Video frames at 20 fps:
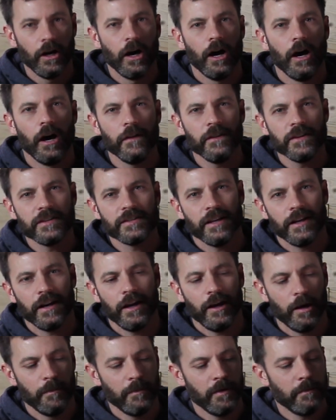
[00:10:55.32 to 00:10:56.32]
On the Sena
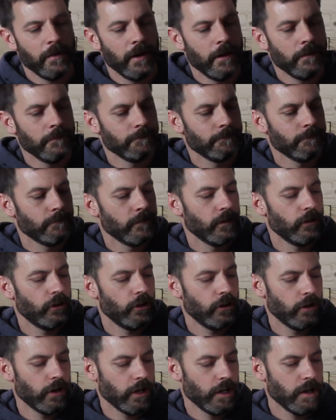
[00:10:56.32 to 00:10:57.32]
helmet mount,
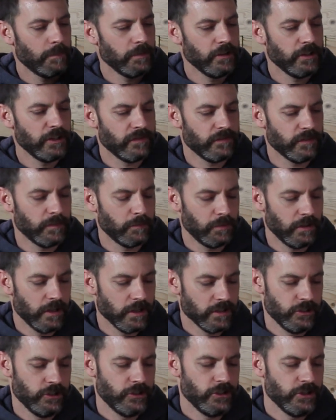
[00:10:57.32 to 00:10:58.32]
there are a couple of different
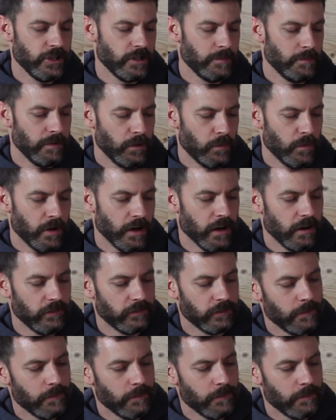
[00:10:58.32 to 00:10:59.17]
plugs that you need to be aware of.